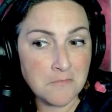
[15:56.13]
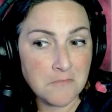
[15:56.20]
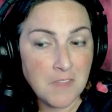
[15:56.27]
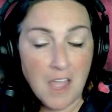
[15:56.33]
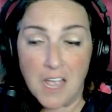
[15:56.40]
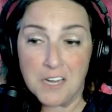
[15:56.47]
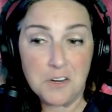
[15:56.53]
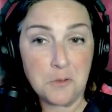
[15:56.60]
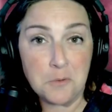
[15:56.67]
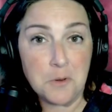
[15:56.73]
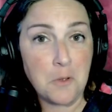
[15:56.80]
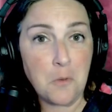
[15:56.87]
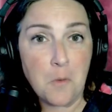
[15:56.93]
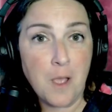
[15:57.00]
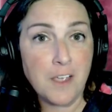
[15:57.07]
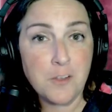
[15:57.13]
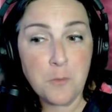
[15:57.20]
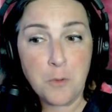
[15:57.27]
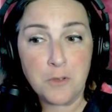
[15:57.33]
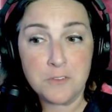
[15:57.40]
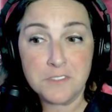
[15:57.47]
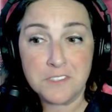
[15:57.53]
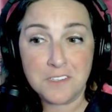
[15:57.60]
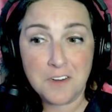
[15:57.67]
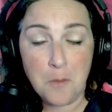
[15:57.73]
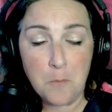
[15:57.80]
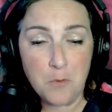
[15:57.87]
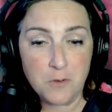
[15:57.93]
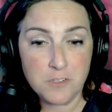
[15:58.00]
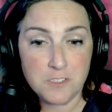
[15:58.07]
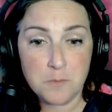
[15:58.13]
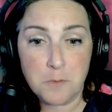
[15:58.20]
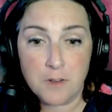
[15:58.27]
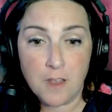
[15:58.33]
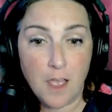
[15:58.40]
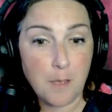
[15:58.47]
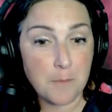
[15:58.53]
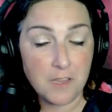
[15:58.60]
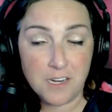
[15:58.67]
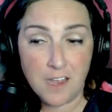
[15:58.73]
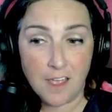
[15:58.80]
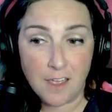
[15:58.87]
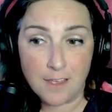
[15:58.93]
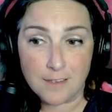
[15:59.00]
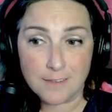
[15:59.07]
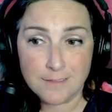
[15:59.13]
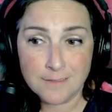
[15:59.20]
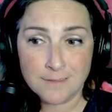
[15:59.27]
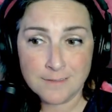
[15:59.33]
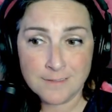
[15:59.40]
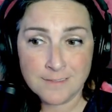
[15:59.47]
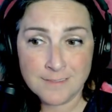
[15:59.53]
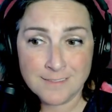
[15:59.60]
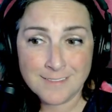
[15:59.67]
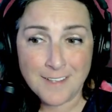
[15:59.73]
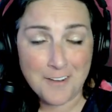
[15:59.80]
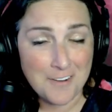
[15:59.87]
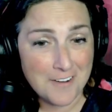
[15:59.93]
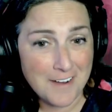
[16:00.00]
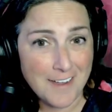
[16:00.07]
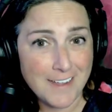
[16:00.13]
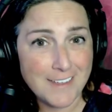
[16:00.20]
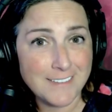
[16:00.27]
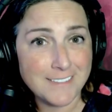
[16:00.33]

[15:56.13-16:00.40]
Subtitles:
I don't know why you're posting numbers, but I mean, hey, all right.